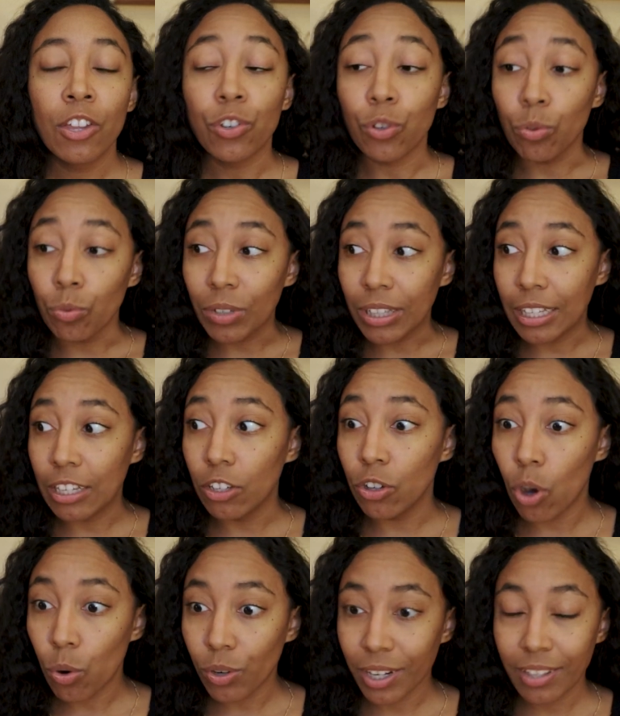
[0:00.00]
to really
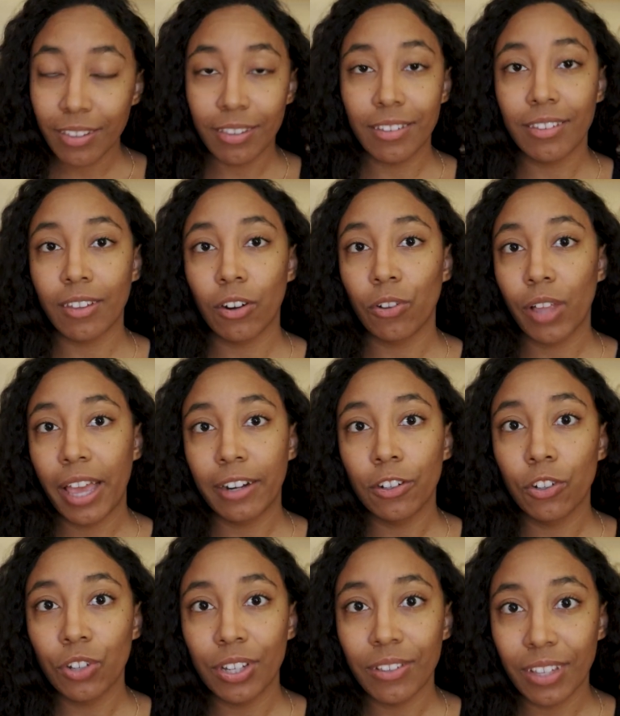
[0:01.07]
notice the subtle
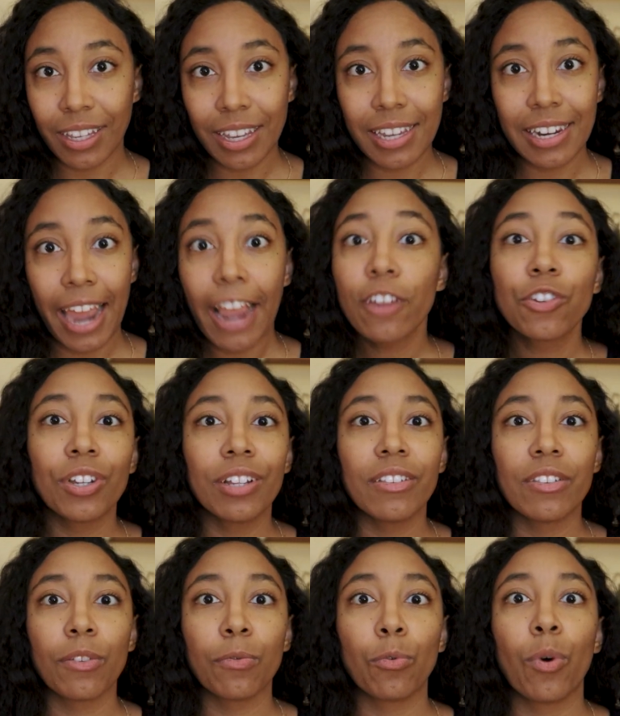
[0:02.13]
energies and
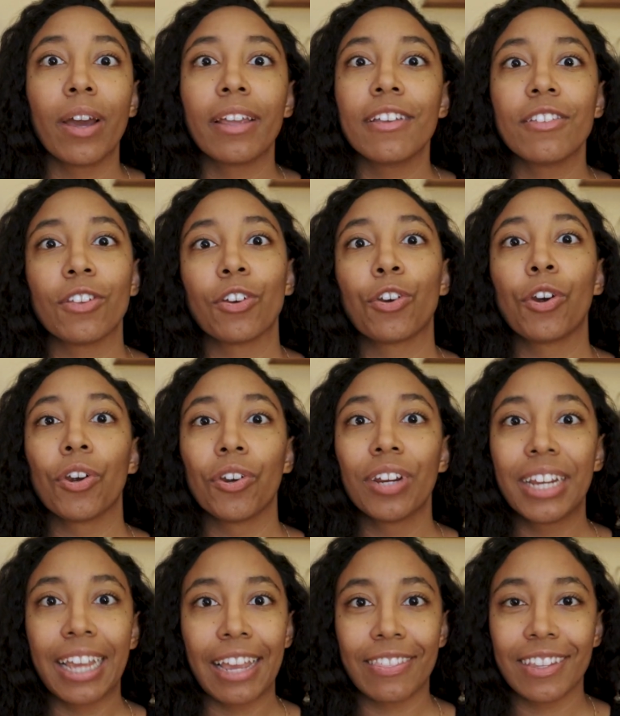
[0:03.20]
connections of what is
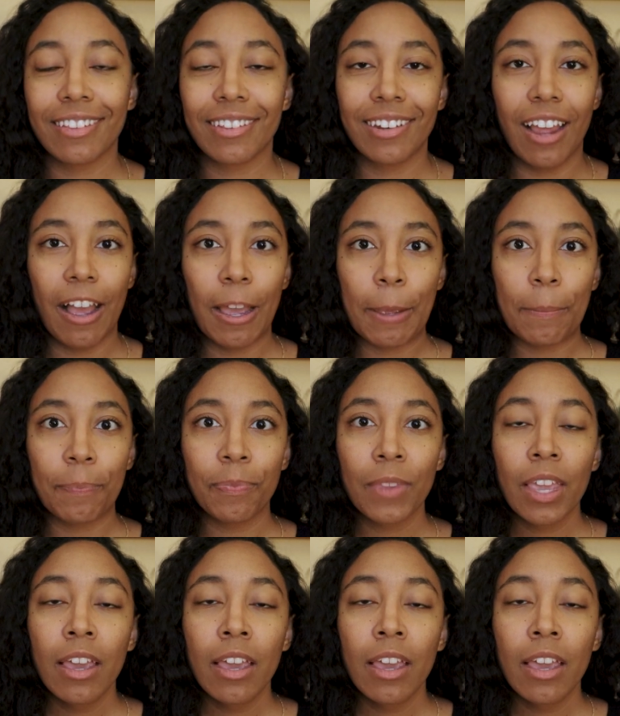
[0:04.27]
occurring at this time.